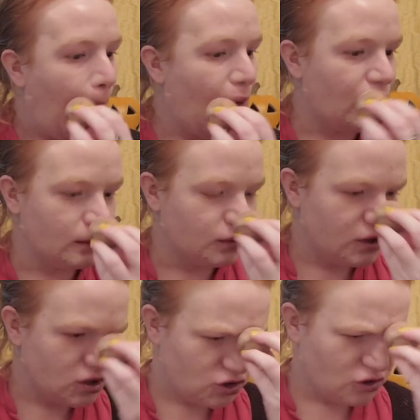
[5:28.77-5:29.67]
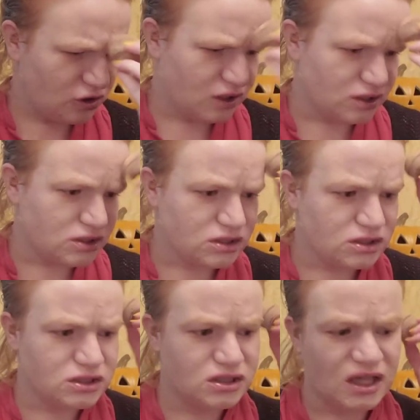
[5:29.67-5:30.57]
And I'm pretty sure
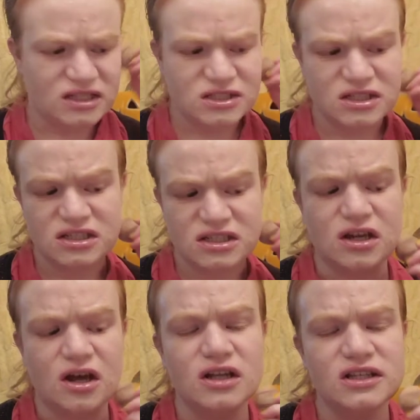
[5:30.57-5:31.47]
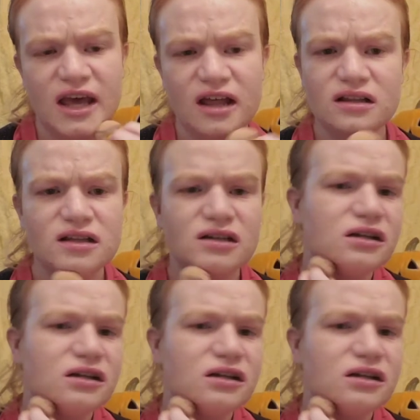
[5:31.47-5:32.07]
that's just a tall tale.